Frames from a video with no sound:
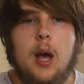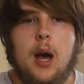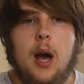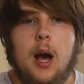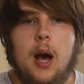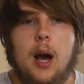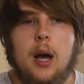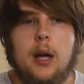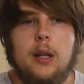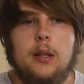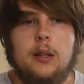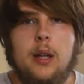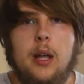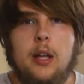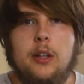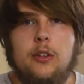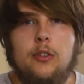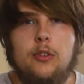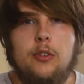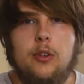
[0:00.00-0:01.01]
and
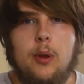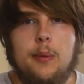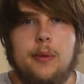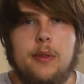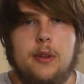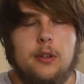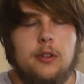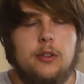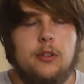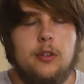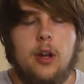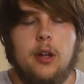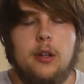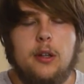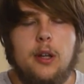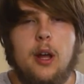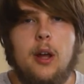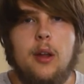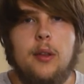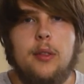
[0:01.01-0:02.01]
it's something that's not
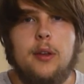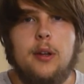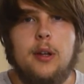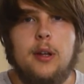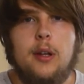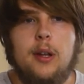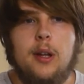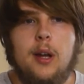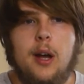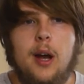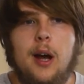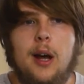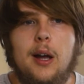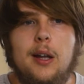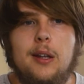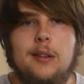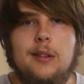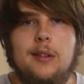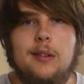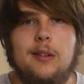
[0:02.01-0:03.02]
healthy.
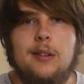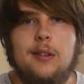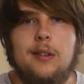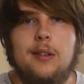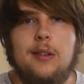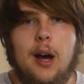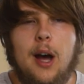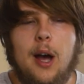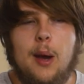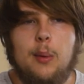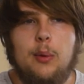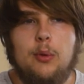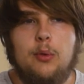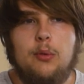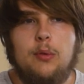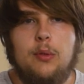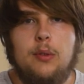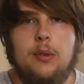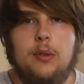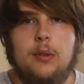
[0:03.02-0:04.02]
And I
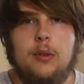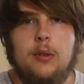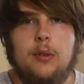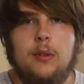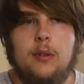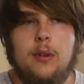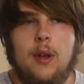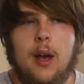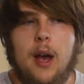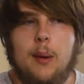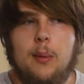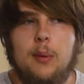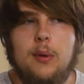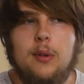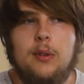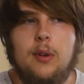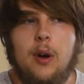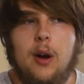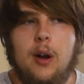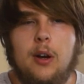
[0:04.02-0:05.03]

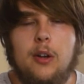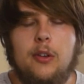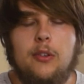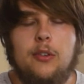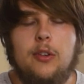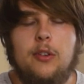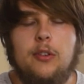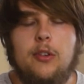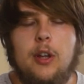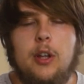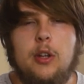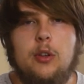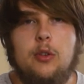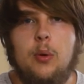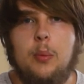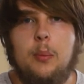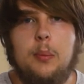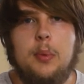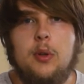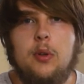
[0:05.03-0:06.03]
would honestly say
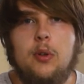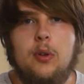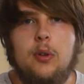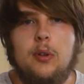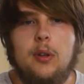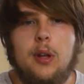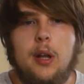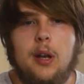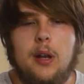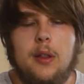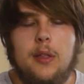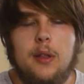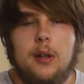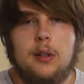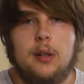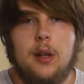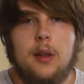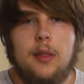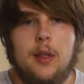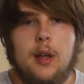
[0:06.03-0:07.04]
don't be doing anything
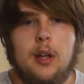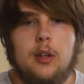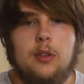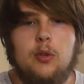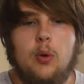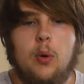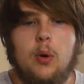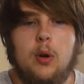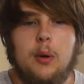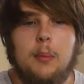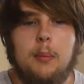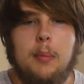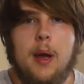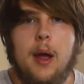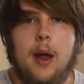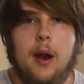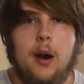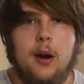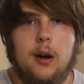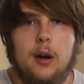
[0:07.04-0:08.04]
like that. Don't
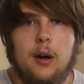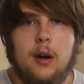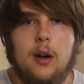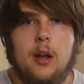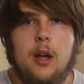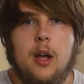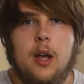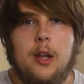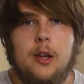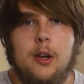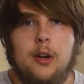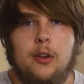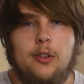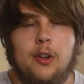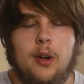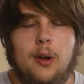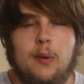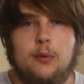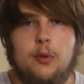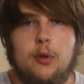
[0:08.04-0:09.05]
compare
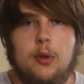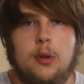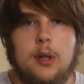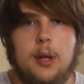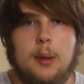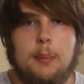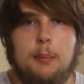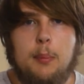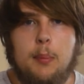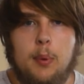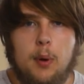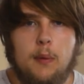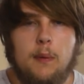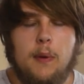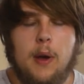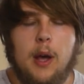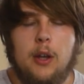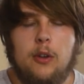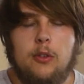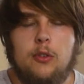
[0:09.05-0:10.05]
yourself to like
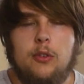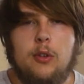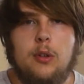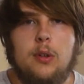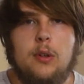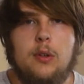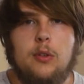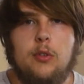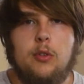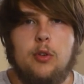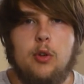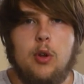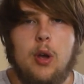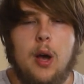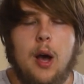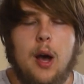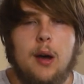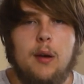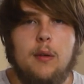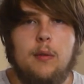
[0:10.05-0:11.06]
professionals who
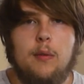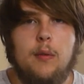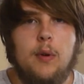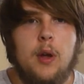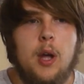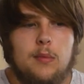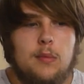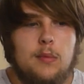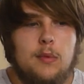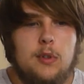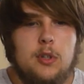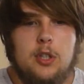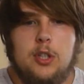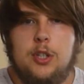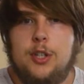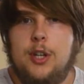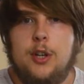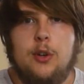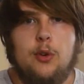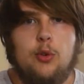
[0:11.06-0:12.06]
have
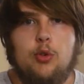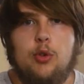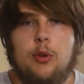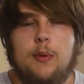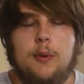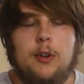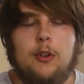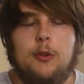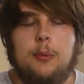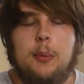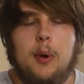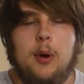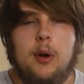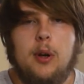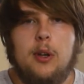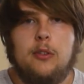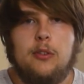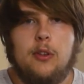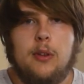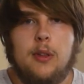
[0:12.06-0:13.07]
years of
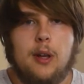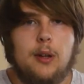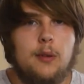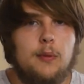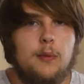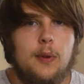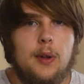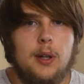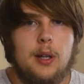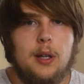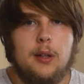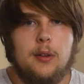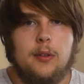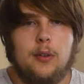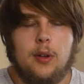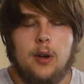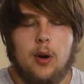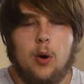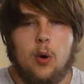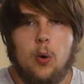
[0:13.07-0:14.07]
experience in that
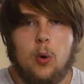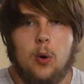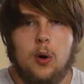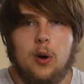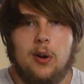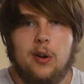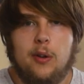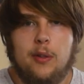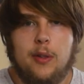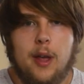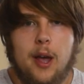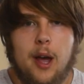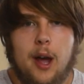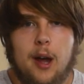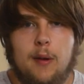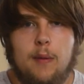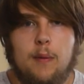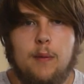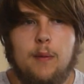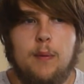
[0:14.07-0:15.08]
field, or they
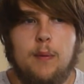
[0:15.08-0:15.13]
have